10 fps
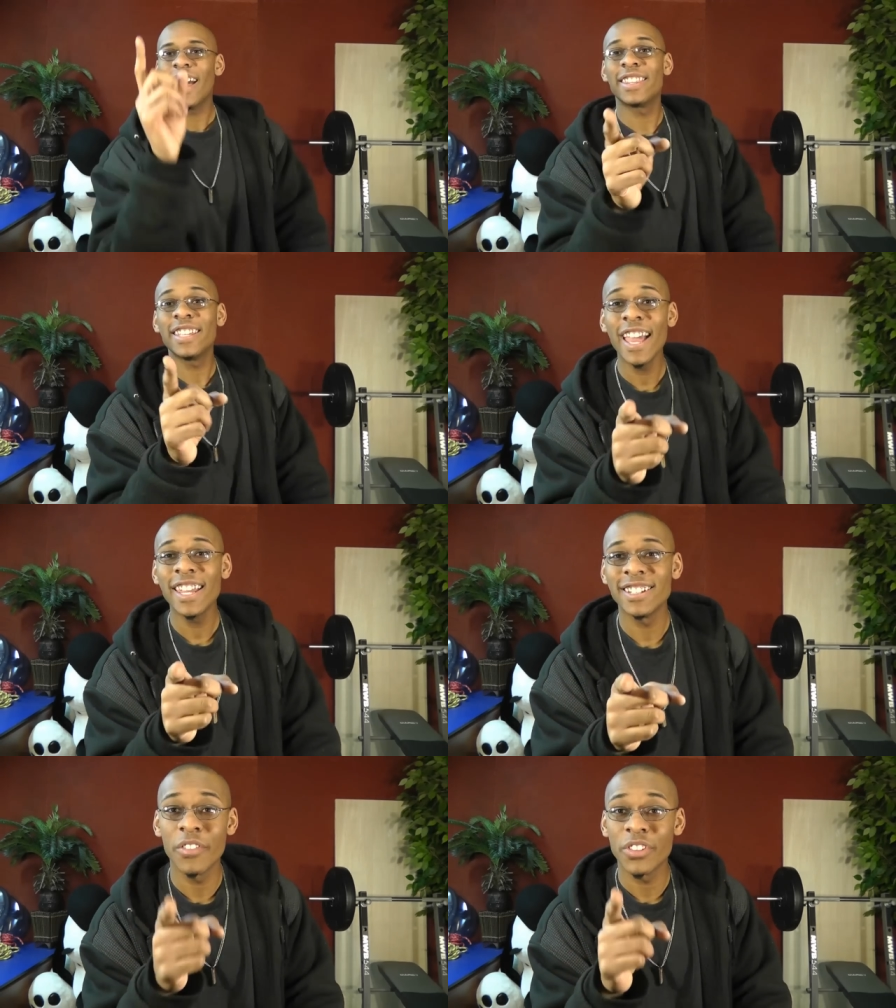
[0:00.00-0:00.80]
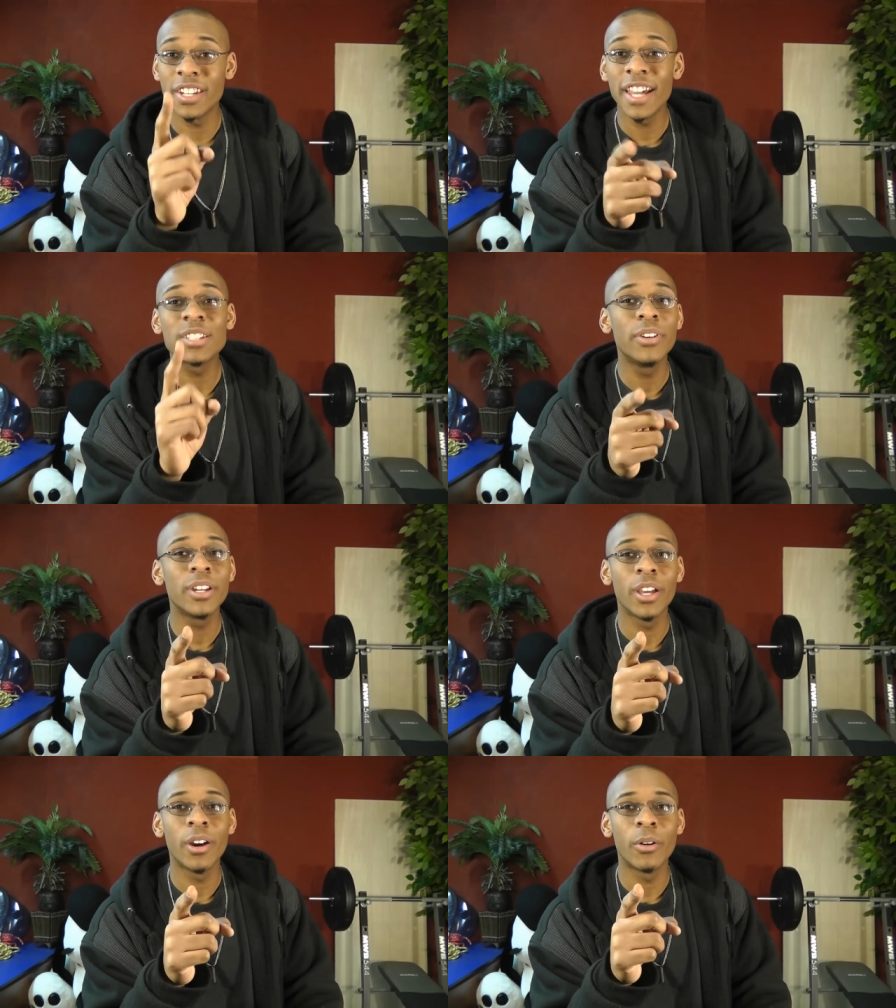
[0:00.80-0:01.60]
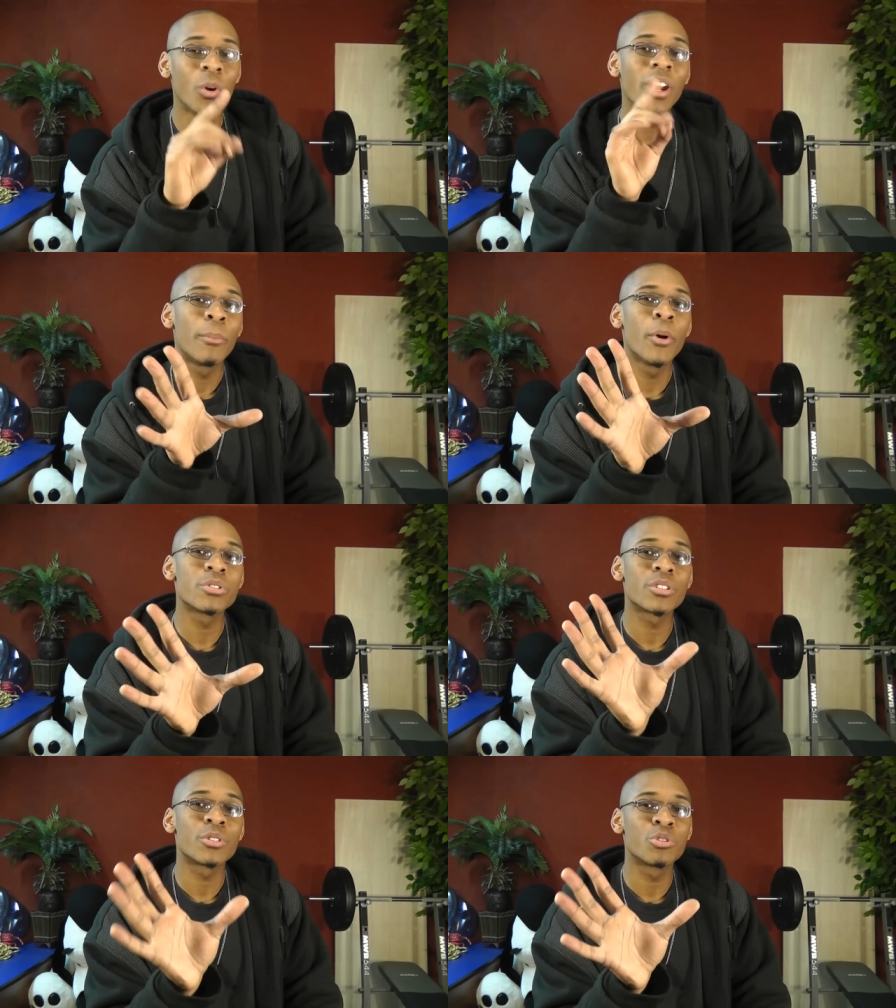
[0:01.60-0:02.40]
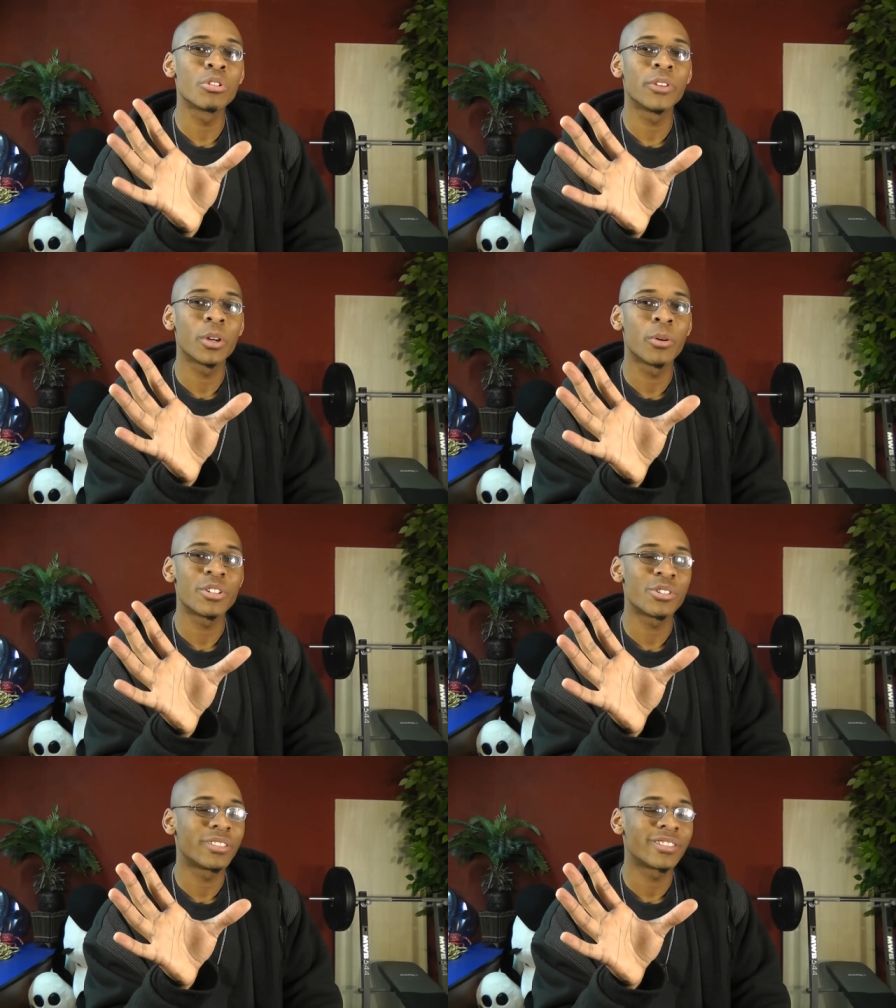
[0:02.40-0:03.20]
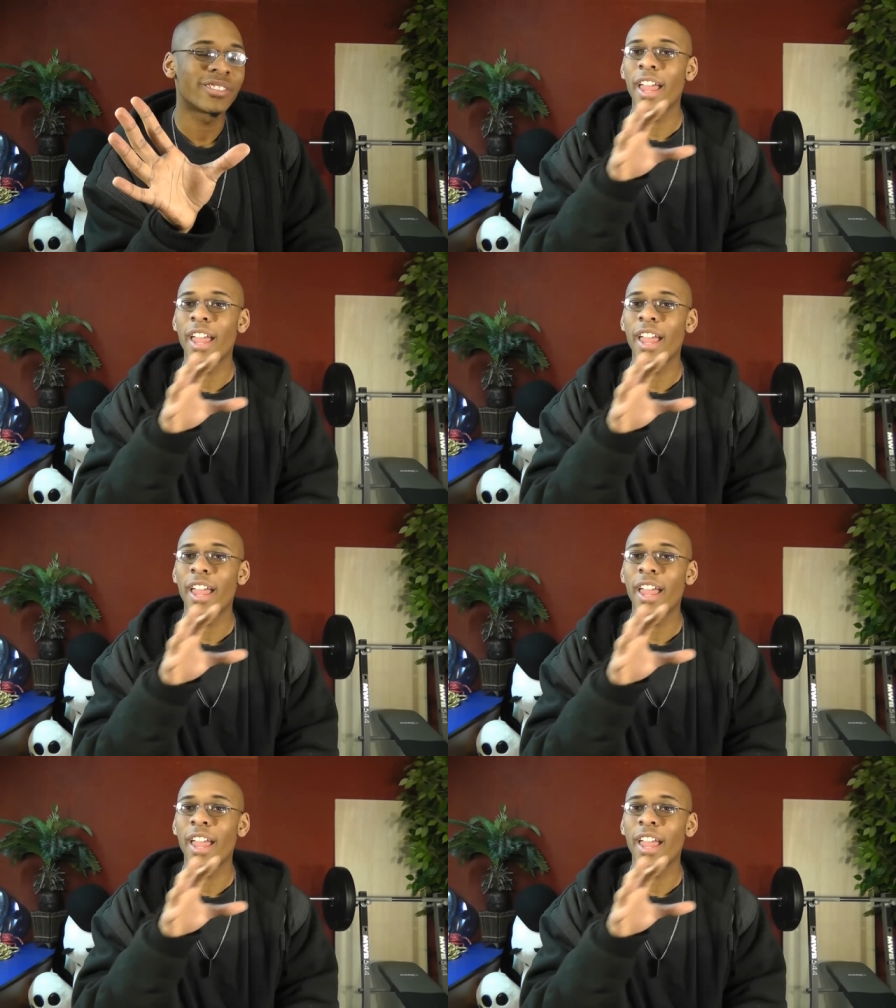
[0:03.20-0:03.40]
At the end of the next video, we're gonna post a little trivia question.